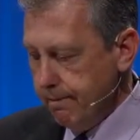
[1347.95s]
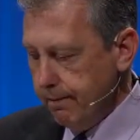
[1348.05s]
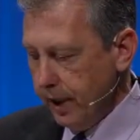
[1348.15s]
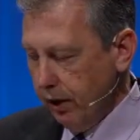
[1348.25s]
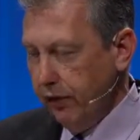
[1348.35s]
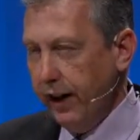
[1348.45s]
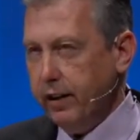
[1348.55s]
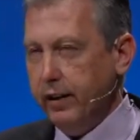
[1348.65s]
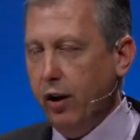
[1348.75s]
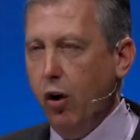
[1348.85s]
the fact that
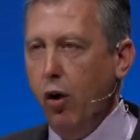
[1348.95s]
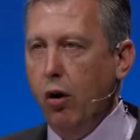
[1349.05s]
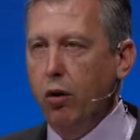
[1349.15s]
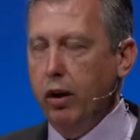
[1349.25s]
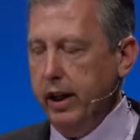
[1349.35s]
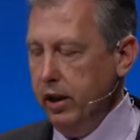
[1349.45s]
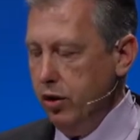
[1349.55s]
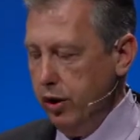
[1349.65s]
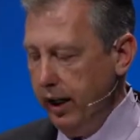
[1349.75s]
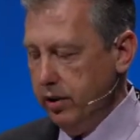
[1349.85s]
they all
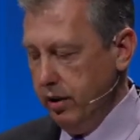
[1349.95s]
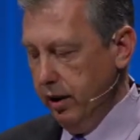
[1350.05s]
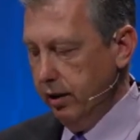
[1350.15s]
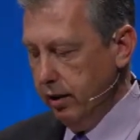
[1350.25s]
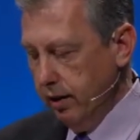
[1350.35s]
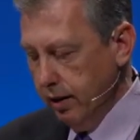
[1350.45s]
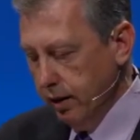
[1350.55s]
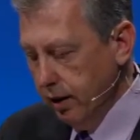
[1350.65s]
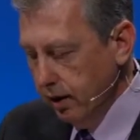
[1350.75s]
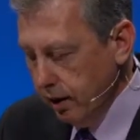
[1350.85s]
ingest it
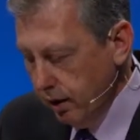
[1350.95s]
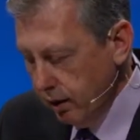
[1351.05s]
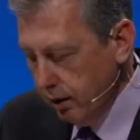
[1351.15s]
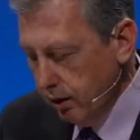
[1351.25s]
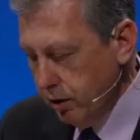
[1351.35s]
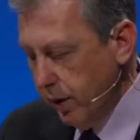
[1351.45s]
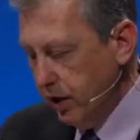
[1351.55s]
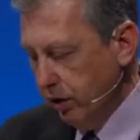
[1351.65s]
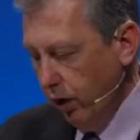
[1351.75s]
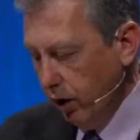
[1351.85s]

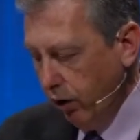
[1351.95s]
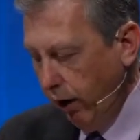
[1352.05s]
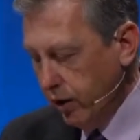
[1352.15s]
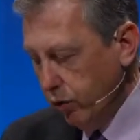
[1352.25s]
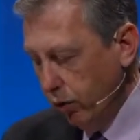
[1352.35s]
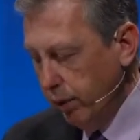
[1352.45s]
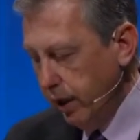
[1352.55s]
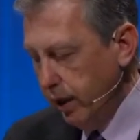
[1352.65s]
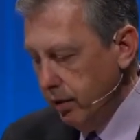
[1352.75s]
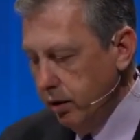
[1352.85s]
speaks of what Christ will
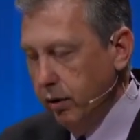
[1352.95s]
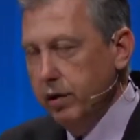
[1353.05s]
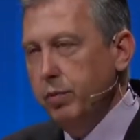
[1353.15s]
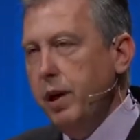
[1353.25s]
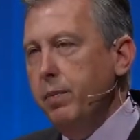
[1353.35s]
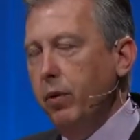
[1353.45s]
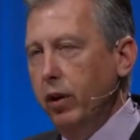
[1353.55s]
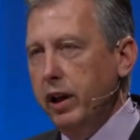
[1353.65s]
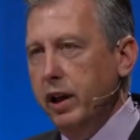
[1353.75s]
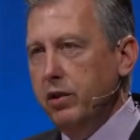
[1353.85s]
be to his people.
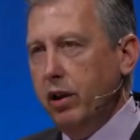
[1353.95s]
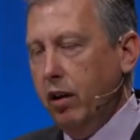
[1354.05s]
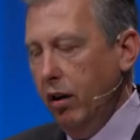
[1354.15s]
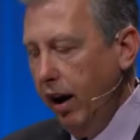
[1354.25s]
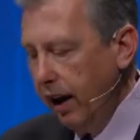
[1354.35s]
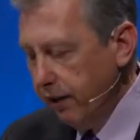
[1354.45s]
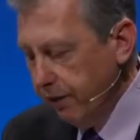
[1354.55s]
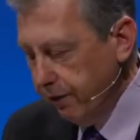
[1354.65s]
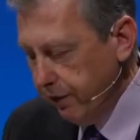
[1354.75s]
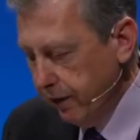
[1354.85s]
He is our life.